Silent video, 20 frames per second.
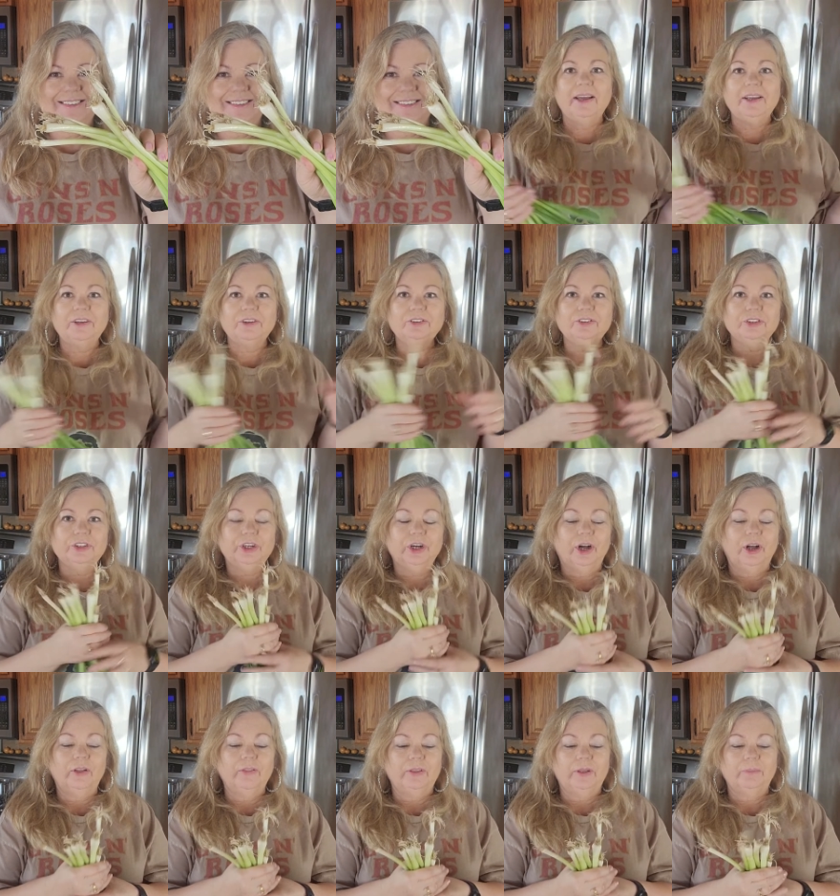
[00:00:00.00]
I usually
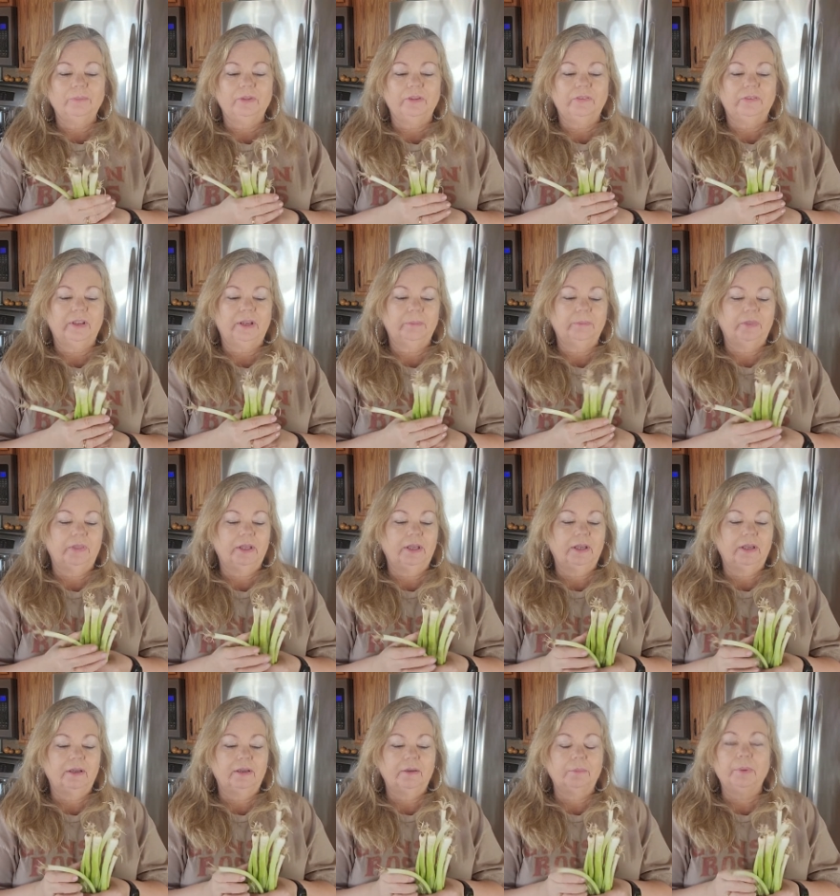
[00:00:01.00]
call them the same
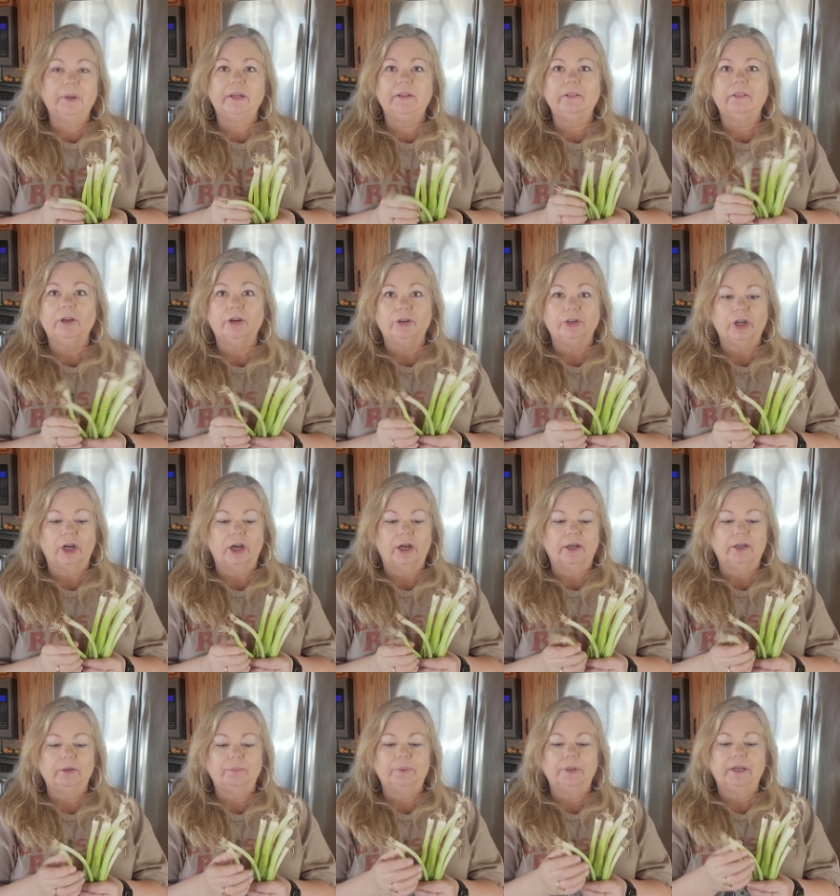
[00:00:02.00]
thing, but they're
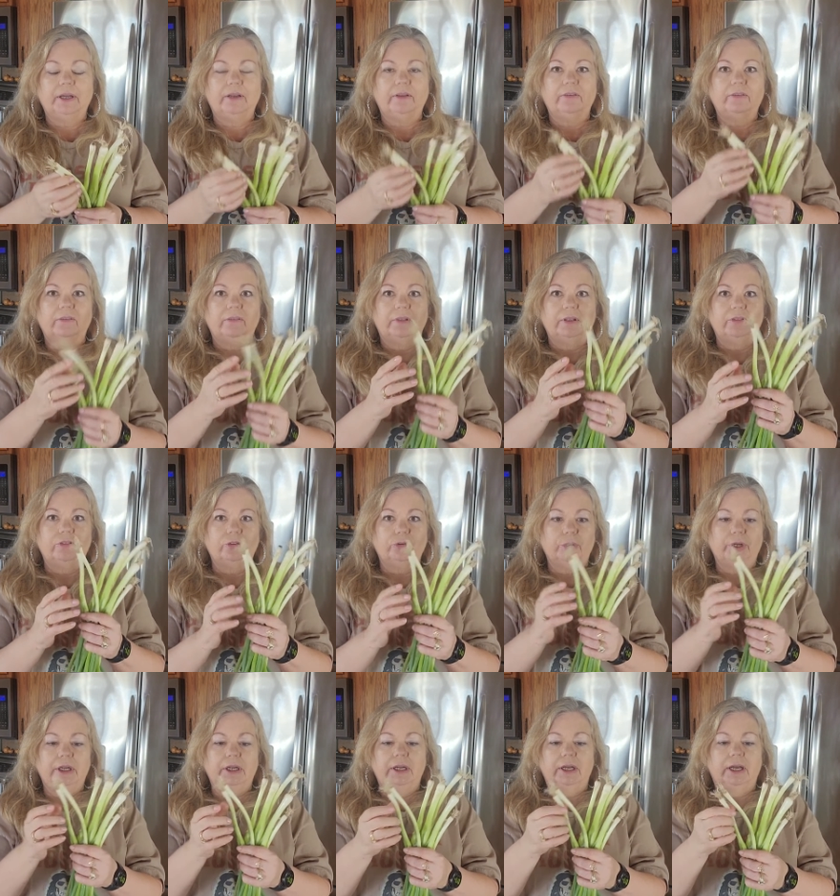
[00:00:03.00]
not, because these
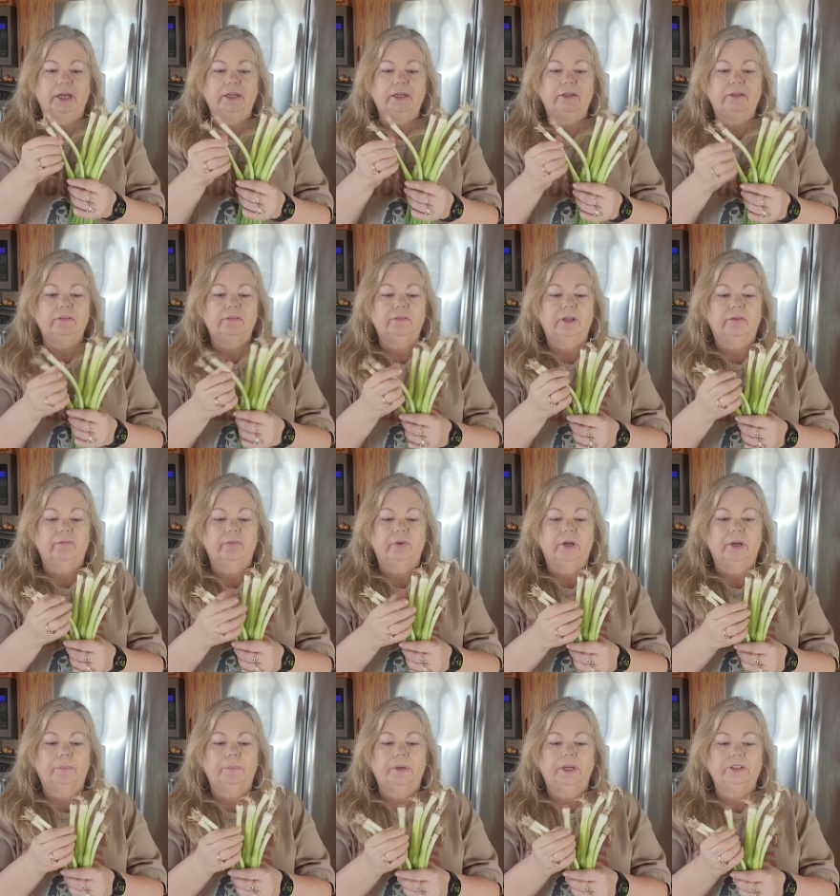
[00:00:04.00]
green onions have
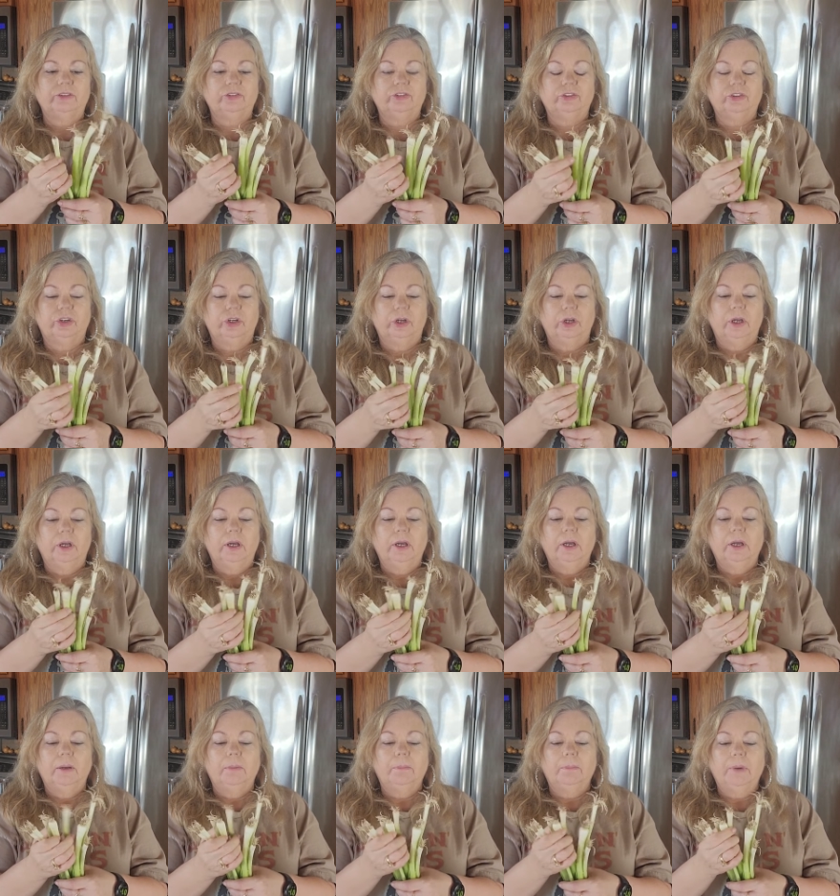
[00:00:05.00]
a much
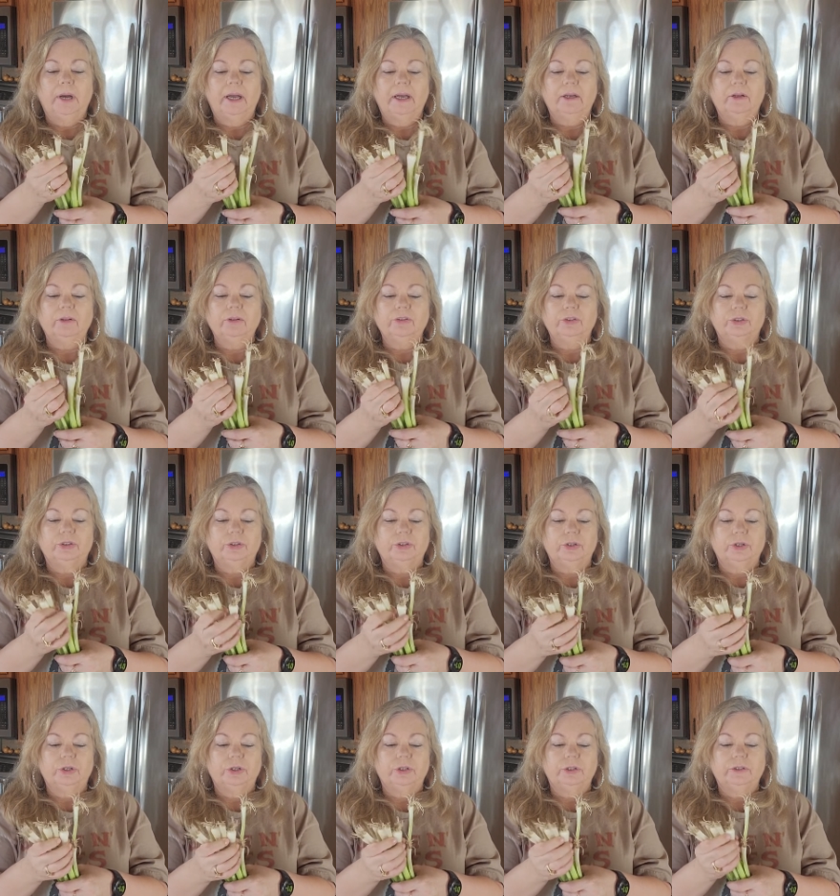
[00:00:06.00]
milder
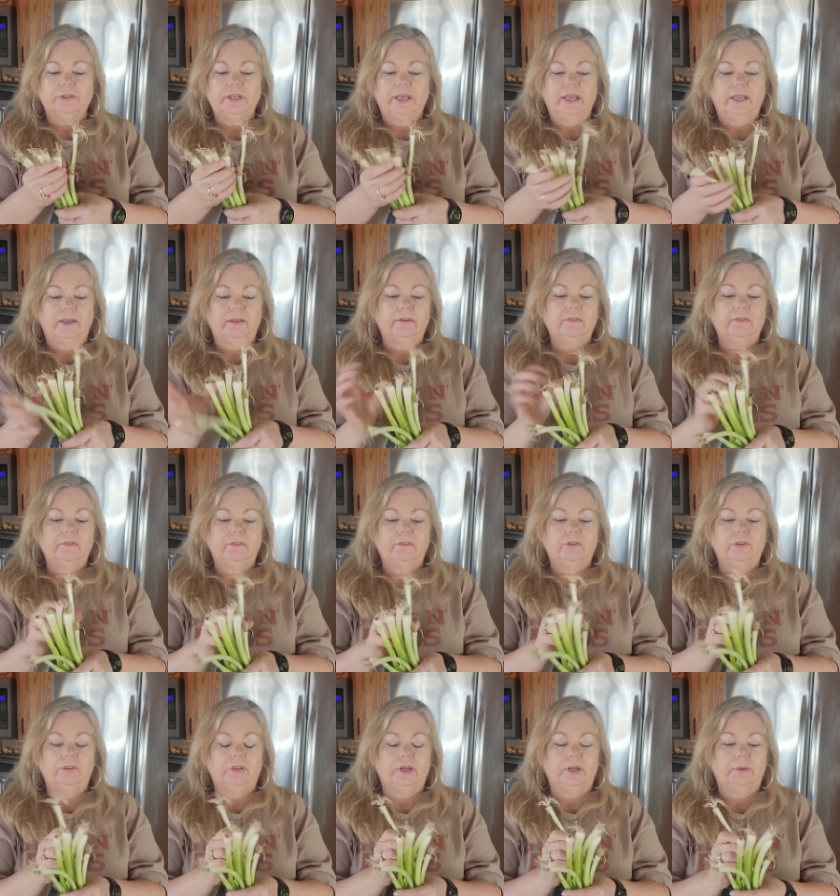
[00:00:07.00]
taste
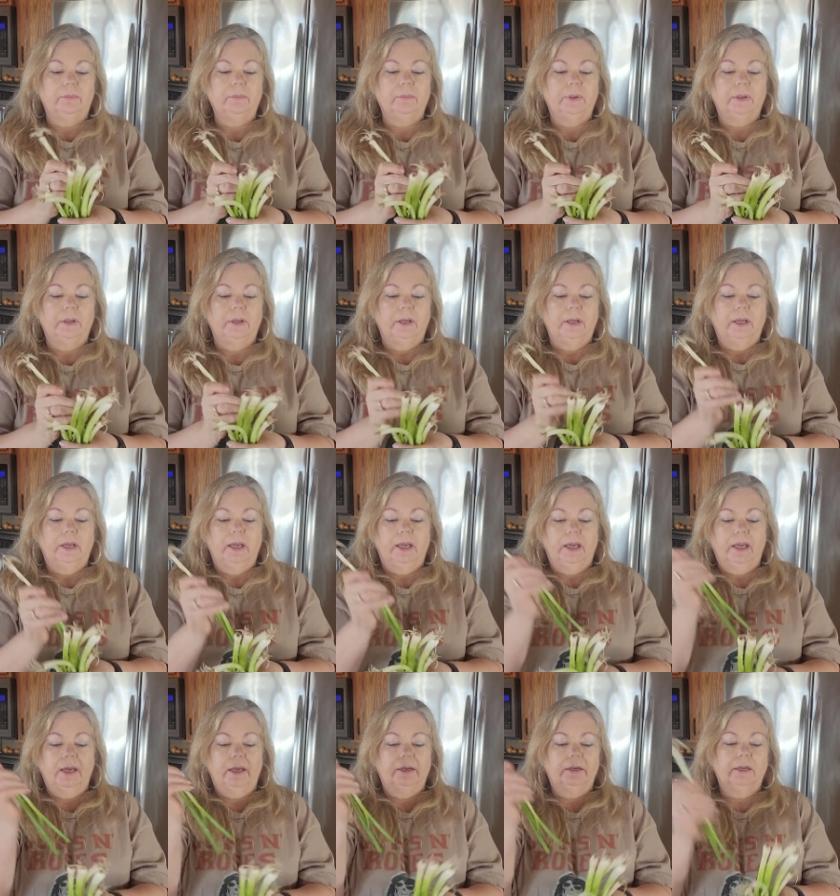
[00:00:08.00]
to them.
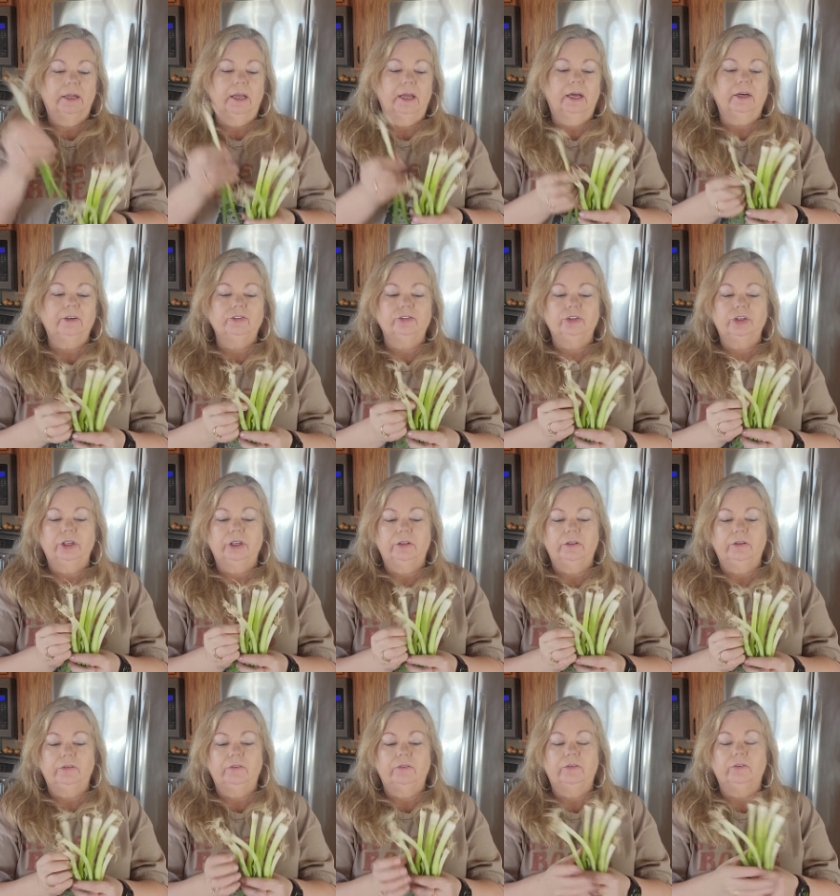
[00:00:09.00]
And actually
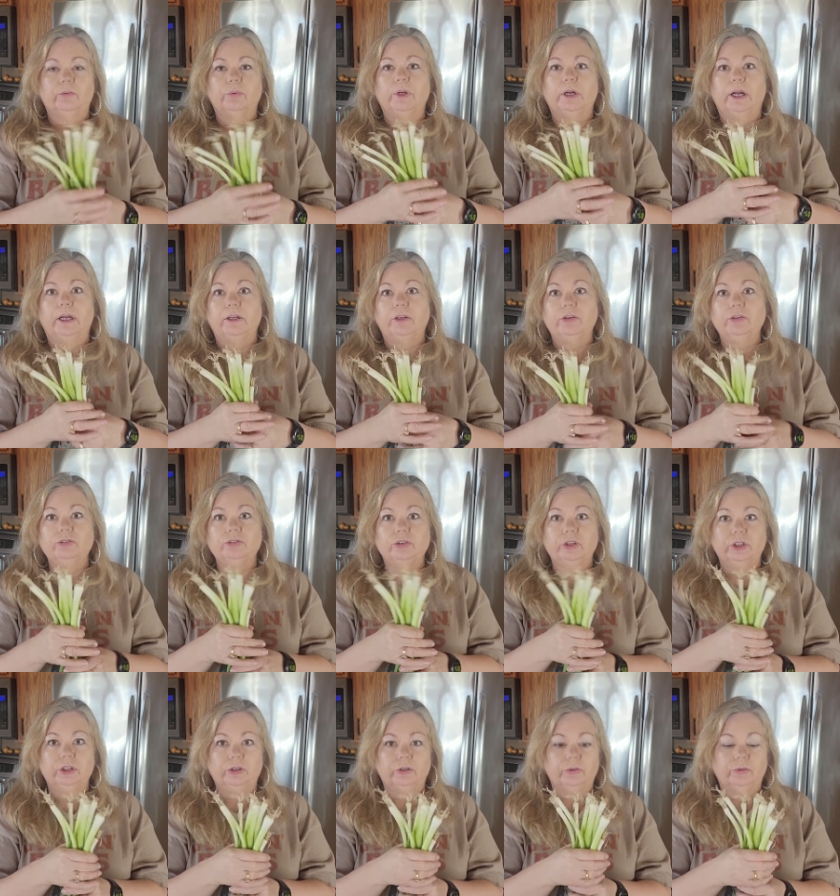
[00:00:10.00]
this is what I usually
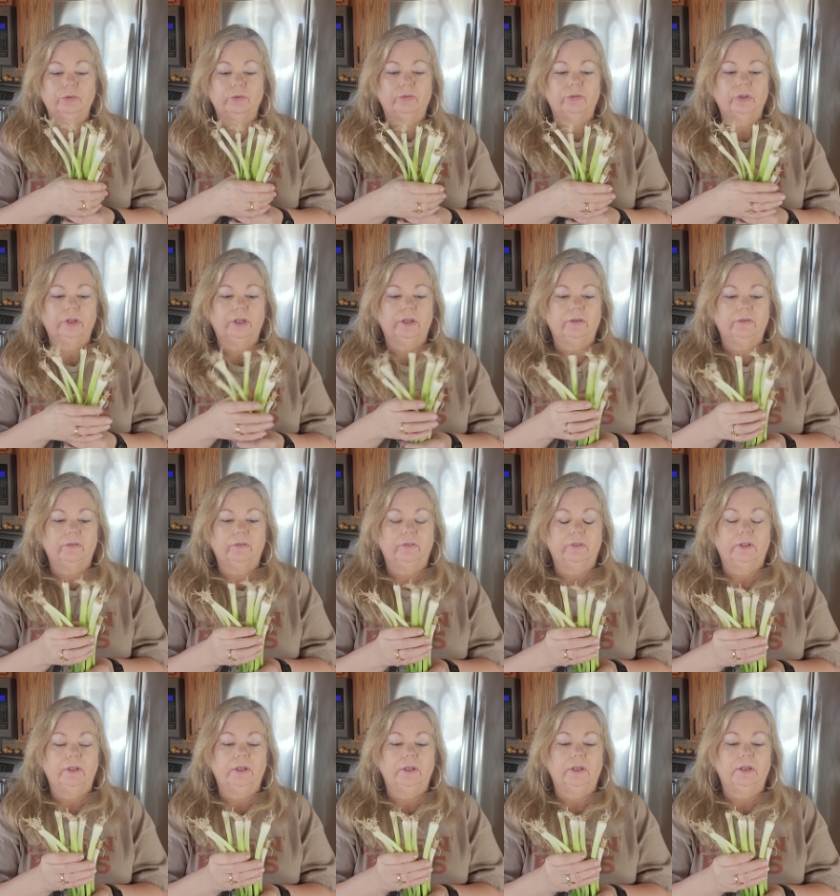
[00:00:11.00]
use, is
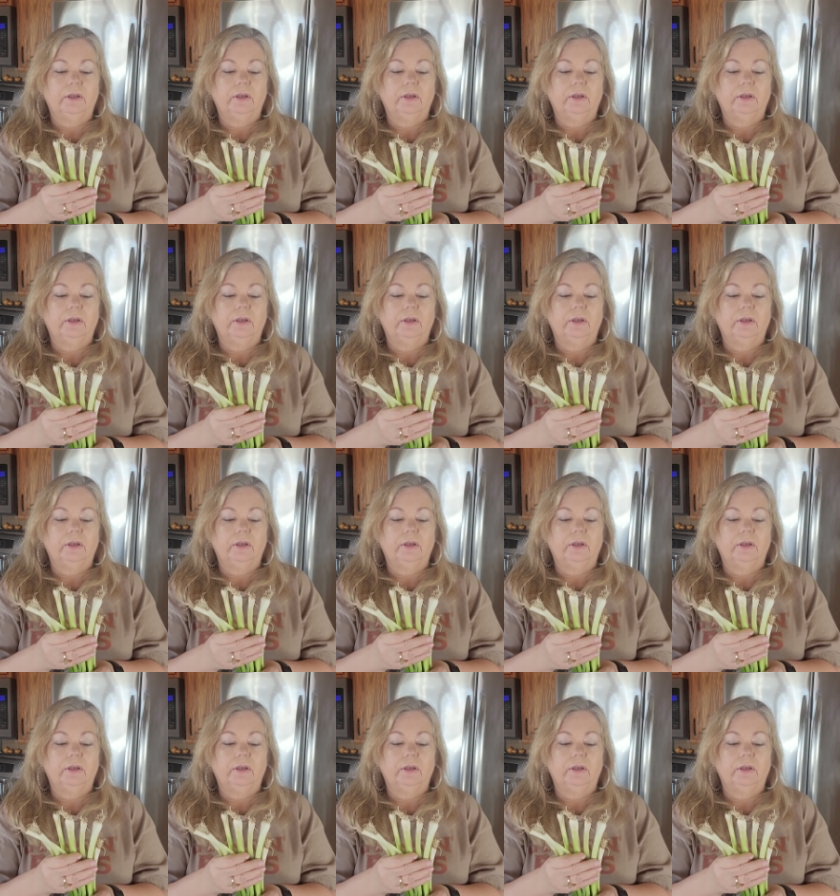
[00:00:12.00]
the